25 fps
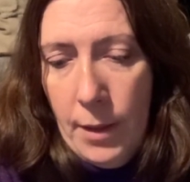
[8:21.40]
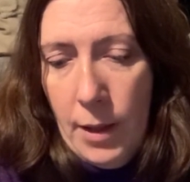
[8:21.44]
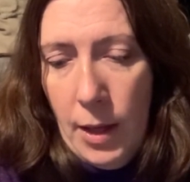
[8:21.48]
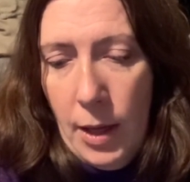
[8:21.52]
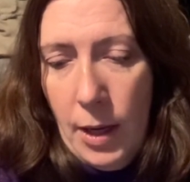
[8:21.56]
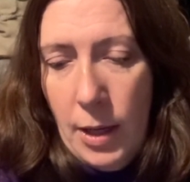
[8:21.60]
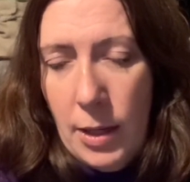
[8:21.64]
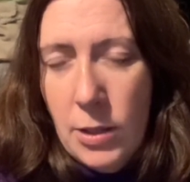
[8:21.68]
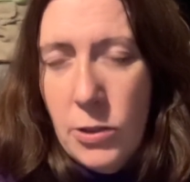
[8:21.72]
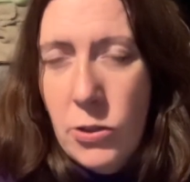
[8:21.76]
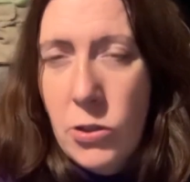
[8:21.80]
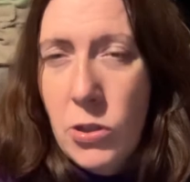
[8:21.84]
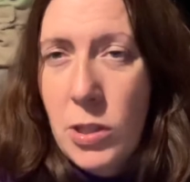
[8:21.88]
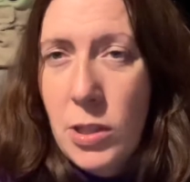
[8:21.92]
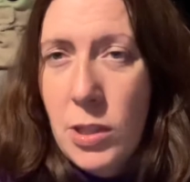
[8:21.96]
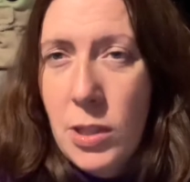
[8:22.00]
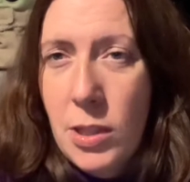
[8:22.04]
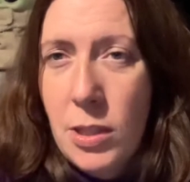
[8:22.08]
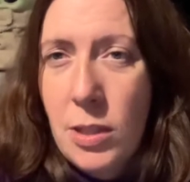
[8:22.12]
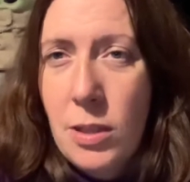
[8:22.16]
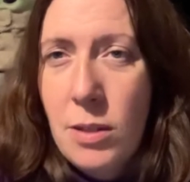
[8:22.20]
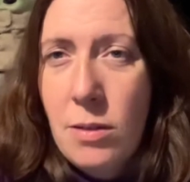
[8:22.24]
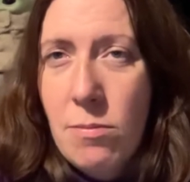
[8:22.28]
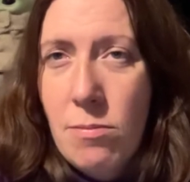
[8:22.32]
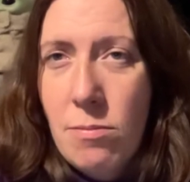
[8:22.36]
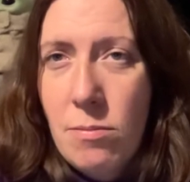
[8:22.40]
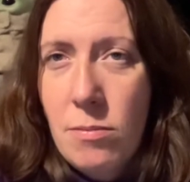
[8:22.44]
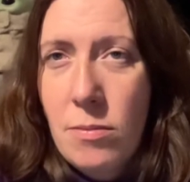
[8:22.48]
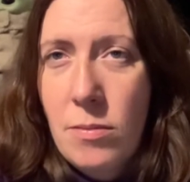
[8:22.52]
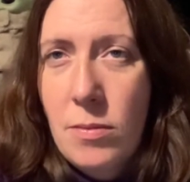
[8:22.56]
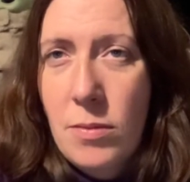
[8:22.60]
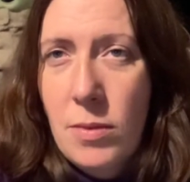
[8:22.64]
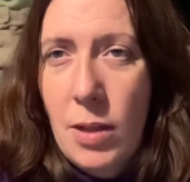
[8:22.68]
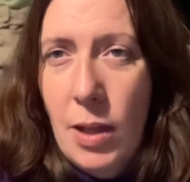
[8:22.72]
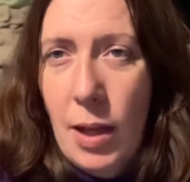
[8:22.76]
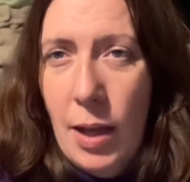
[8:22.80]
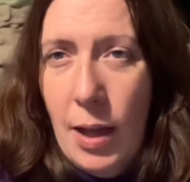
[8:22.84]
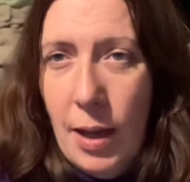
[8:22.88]
actually
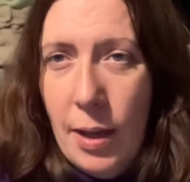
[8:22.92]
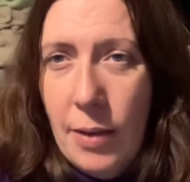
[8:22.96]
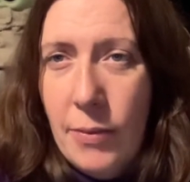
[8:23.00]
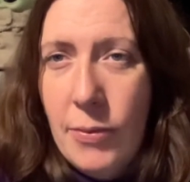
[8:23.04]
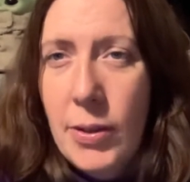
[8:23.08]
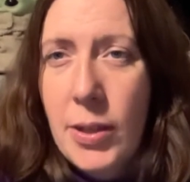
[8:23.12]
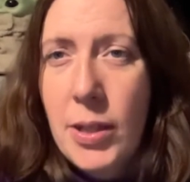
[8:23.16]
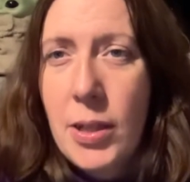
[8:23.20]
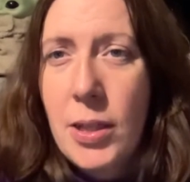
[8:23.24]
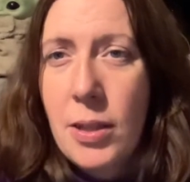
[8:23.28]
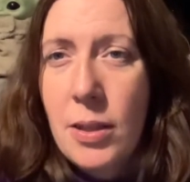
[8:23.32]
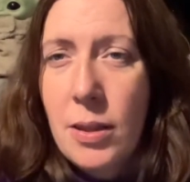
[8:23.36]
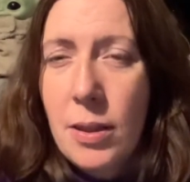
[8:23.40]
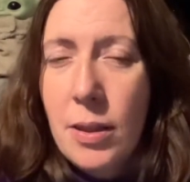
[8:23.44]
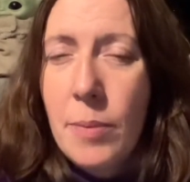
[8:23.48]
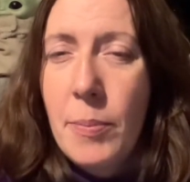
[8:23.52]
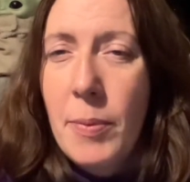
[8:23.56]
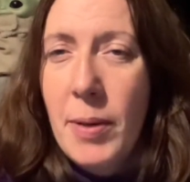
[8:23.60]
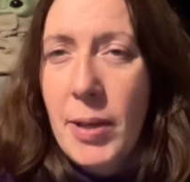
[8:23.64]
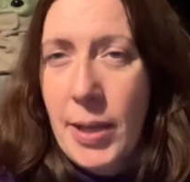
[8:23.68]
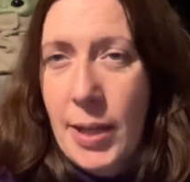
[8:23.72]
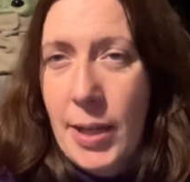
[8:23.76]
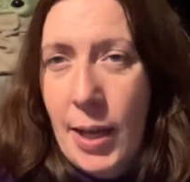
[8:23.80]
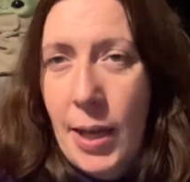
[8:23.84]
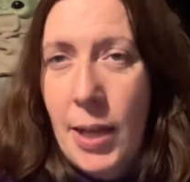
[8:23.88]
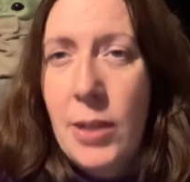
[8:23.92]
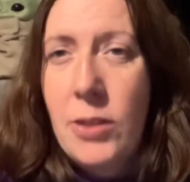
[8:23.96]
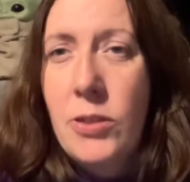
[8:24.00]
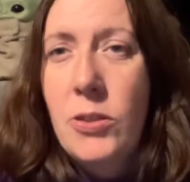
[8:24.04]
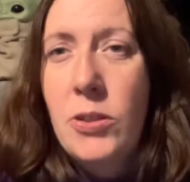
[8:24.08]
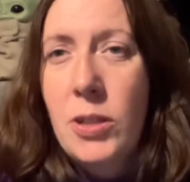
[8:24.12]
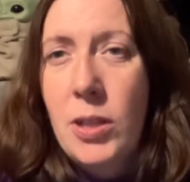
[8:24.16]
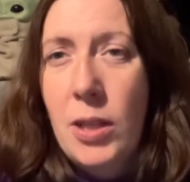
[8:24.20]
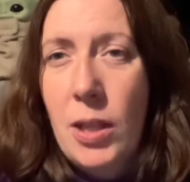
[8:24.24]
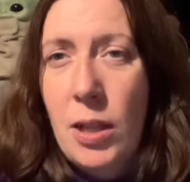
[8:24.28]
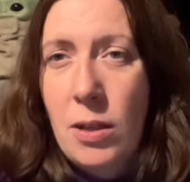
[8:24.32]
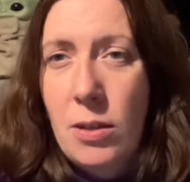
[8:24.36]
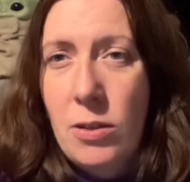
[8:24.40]
having the
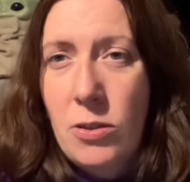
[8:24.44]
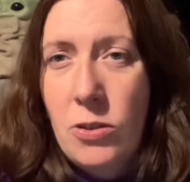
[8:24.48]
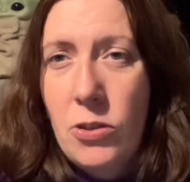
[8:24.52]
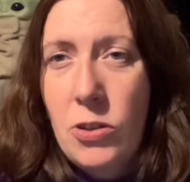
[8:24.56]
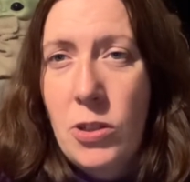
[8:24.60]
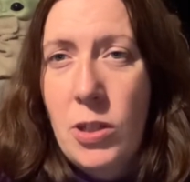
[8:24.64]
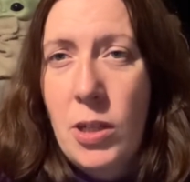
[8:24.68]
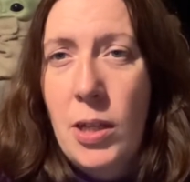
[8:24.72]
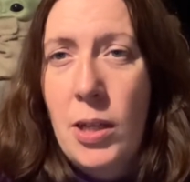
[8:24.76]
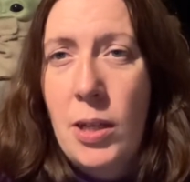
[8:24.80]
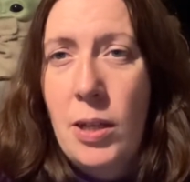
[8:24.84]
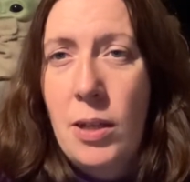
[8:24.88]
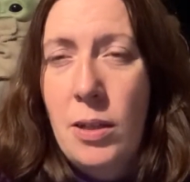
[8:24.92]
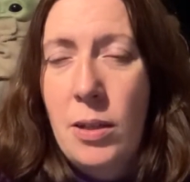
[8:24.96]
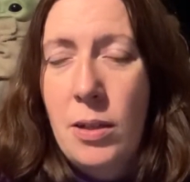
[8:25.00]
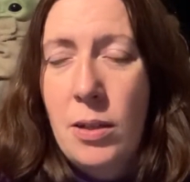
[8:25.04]
medication last year,